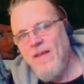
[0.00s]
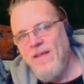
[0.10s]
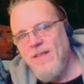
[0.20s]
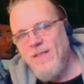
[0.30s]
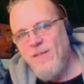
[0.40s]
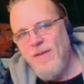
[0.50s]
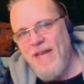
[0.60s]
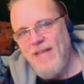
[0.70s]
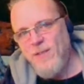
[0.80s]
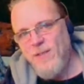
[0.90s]
So he
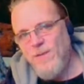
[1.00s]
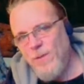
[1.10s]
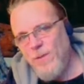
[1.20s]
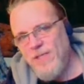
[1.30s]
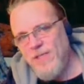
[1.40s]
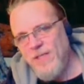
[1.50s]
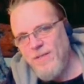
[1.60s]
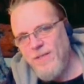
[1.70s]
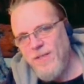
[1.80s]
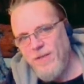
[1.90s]
adds his force skill
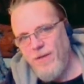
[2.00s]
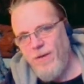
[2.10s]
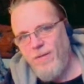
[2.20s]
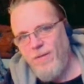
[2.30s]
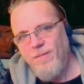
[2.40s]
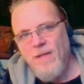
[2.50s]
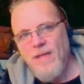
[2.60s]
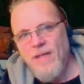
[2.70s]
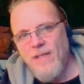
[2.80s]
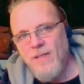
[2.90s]
of 0
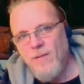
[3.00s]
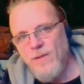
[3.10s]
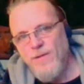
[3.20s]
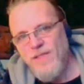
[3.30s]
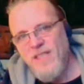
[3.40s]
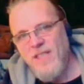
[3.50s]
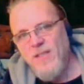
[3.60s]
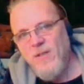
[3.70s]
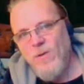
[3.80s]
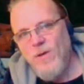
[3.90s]
to his physique
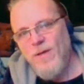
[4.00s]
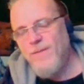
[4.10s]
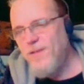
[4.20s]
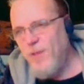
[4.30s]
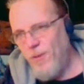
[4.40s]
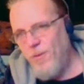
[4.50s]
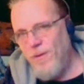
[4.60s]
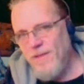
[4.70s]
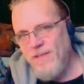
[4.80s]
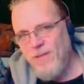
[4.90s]
score of 2.
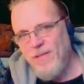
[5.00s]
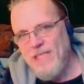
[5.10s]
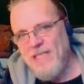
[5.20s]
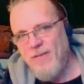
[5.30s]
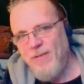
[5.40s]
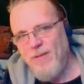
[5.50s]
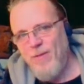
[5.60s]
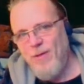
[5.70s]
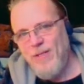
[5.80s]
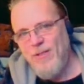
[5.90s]
So he's literally
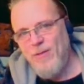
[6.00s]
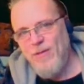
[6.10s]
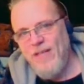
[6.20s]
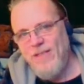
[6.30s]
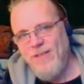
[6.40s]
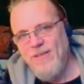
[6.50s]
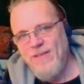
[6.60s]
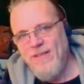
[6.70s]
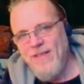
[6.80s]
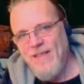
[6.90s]
rolling 2 dice.
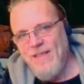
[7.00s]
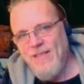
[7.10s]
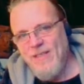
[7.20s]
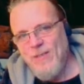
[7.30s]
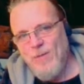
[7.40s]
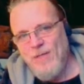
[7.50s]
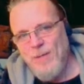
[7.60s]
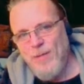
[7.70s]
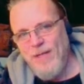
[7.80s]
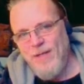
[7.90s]
So what the
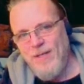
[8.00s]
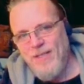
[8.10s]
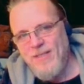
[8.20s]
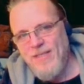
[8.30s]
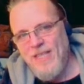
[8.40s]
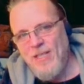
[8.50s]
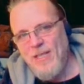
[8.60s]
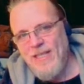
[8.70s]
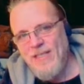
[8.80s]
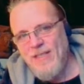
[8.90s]
player does is he
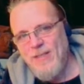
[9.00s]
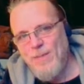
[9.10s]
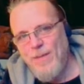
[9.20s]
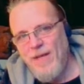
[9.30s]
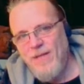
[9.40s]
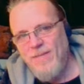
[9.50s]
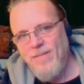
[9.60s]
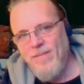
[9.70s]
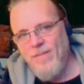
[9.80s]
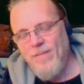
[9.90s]
clicks this button,
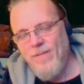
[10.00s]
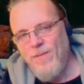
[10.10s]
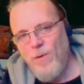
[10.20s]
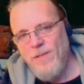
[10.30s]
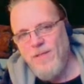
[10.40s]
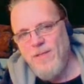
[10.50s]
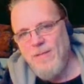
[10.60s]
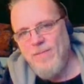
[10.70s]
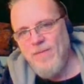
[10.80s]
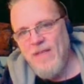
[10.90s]
force,
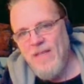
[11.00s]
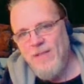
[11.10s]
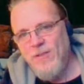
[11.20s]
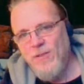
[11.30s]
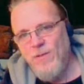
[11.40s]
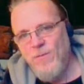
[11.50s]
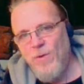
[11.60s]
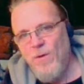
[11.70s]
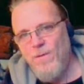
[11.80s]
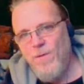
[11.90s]
and it should
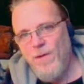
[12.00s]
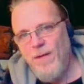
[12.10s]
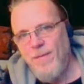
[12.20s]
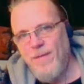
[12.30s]
roll for him.